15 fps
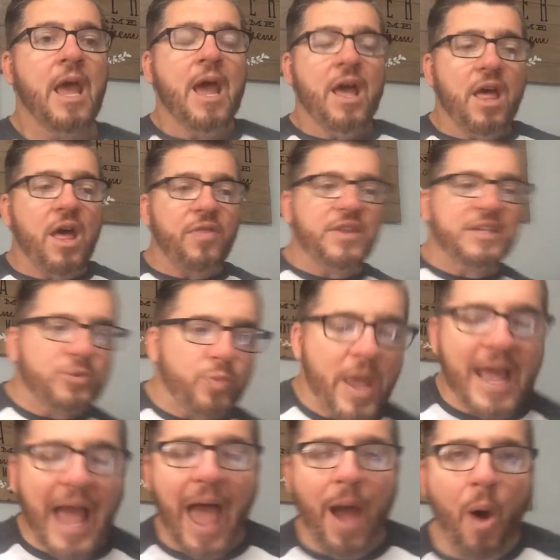This
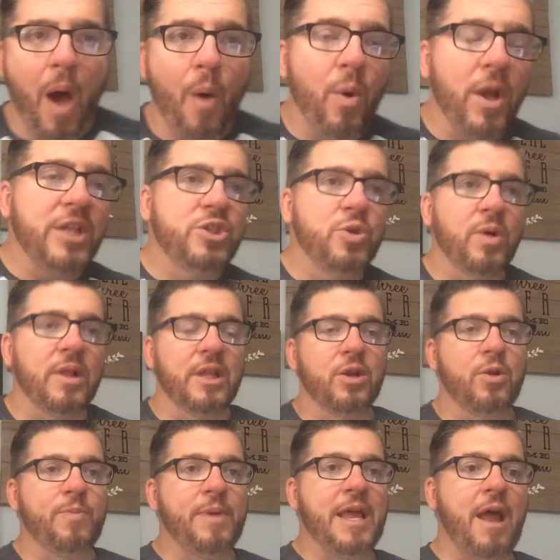week, I want to do a
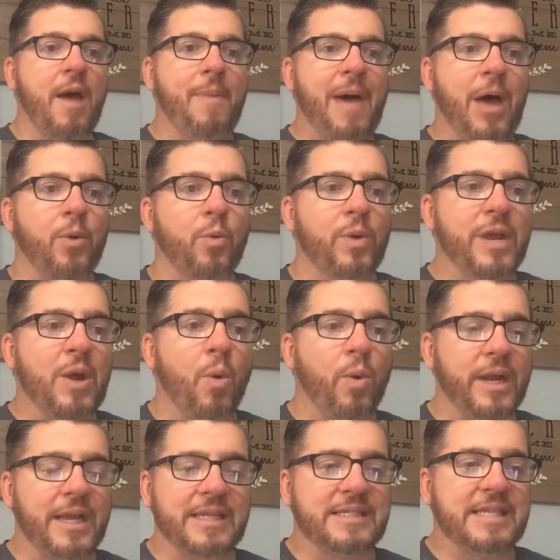little bit about
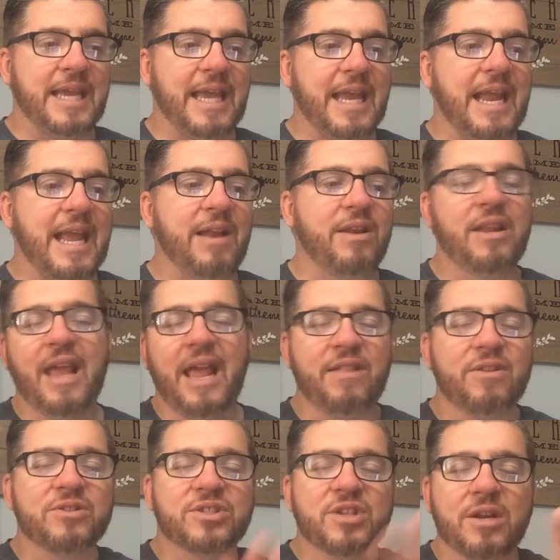reorienting,
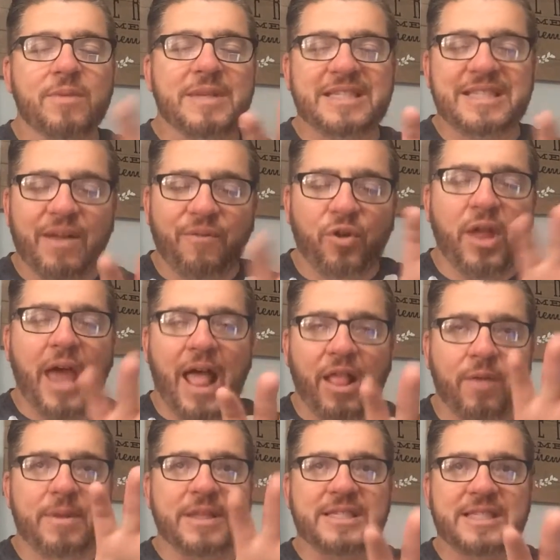and there's going to be several
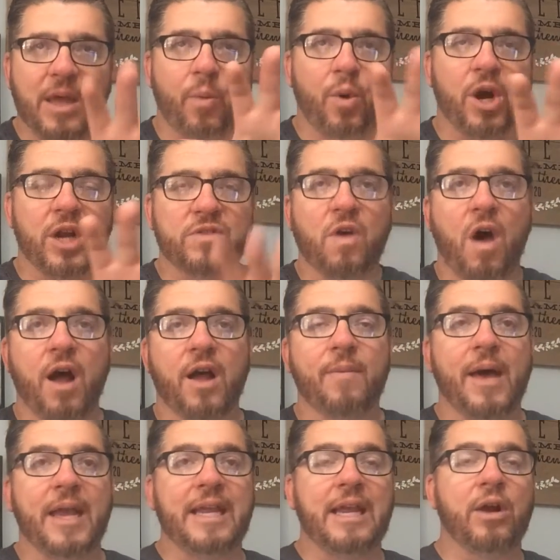elements that we're going to talk
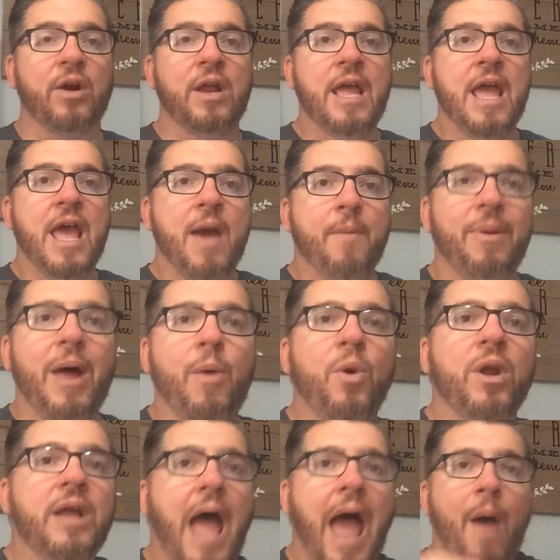about here. But
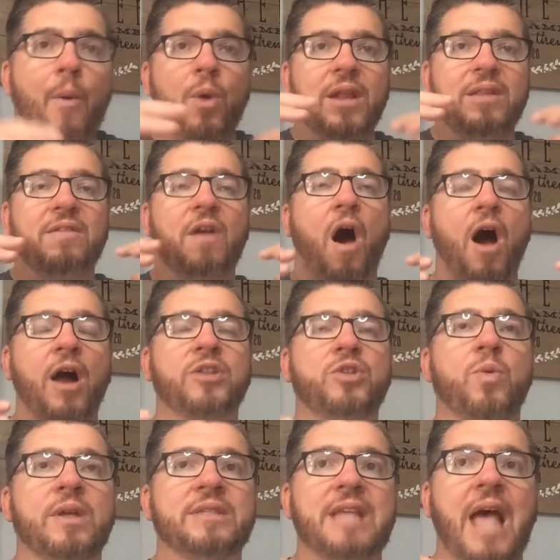I want to talk
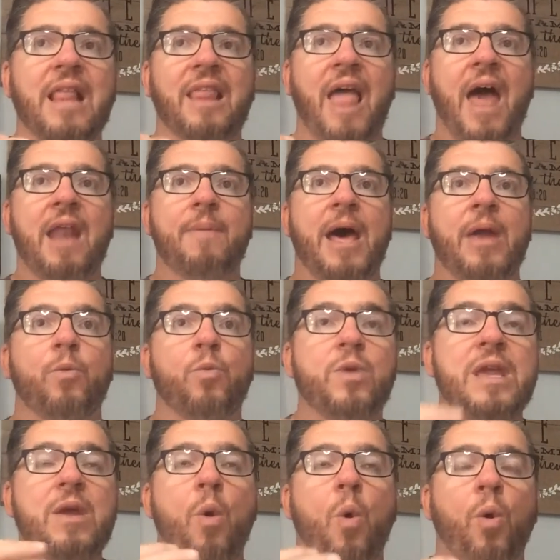to us a lot about
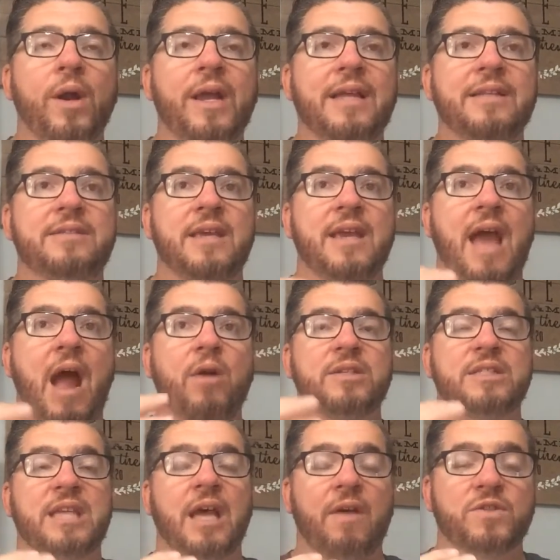reorienting
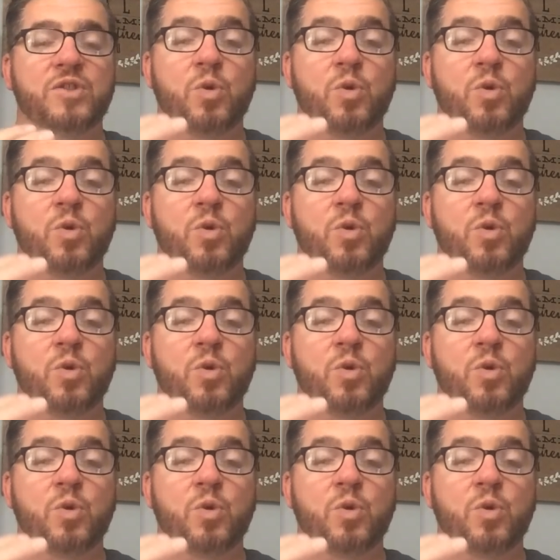ourselves